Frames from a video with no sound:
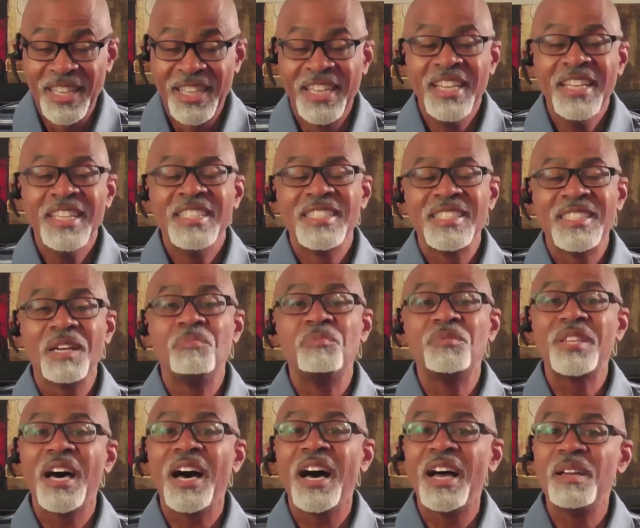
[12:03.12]

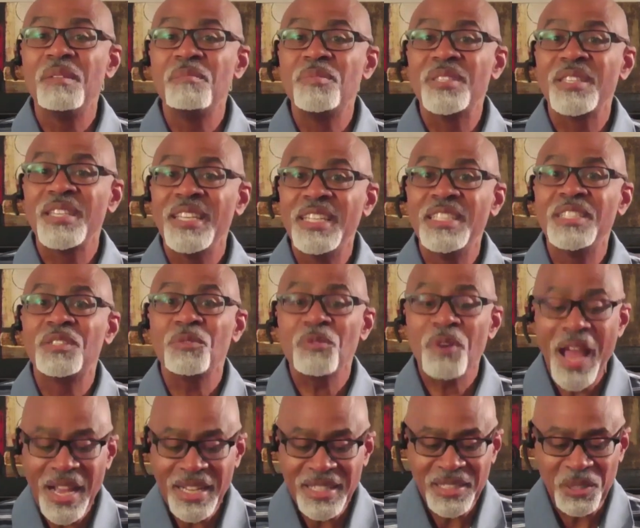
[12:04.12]
sometimes
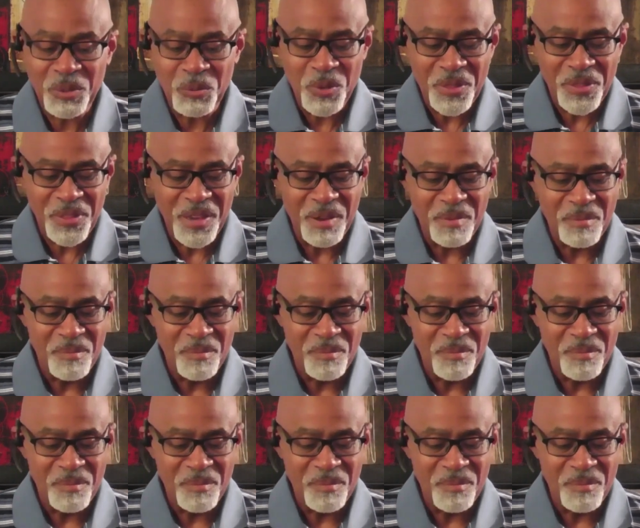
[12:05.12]
interacting with them.